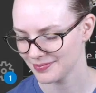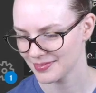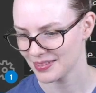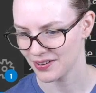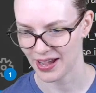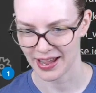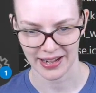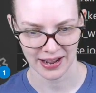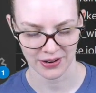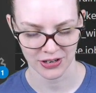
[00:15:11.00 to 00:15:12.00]
Okay, and
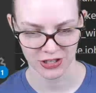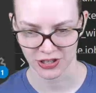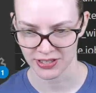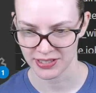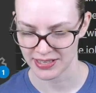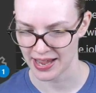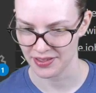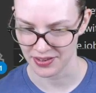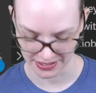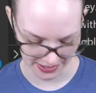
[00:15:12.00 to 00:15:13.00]
now it should say
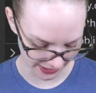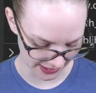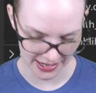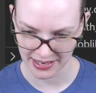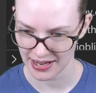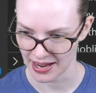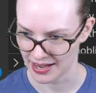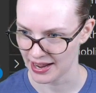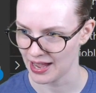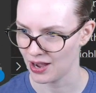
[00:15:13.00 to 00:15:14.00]
that it's deleted, and
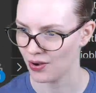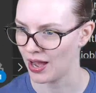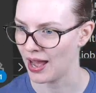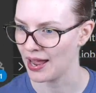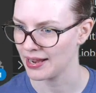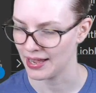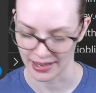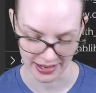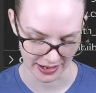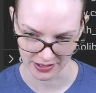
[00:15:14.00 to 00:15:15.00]
now I
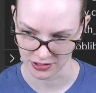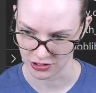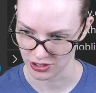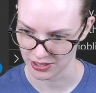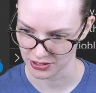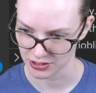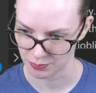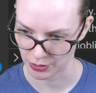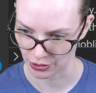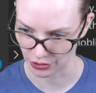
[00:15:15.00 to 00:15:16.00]
can just
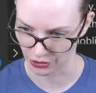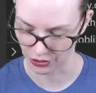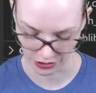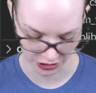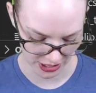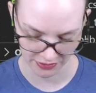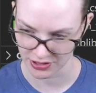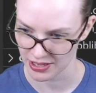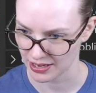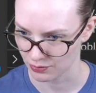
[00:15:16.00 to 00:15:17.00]
purge
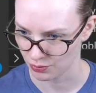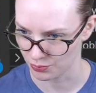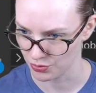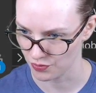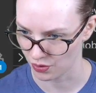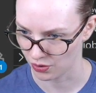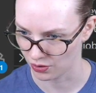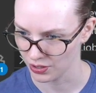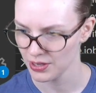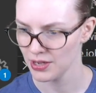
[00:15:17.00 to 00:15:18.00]
everything, and it will move
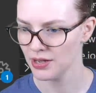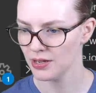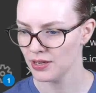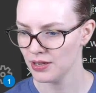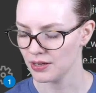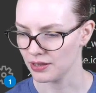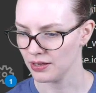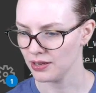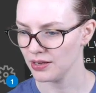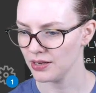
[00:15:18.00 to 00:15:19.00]
all
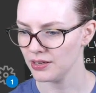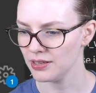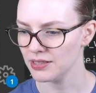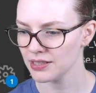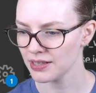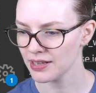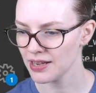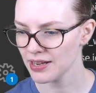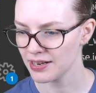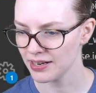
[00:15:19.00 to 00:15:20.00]
the
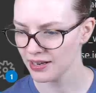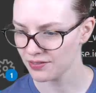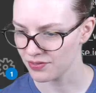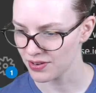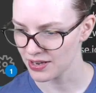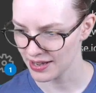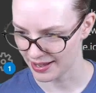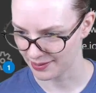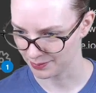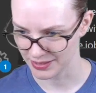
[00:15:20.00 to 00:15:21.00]
deleted
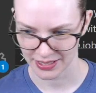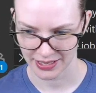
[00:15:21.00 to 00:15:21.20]
VMs.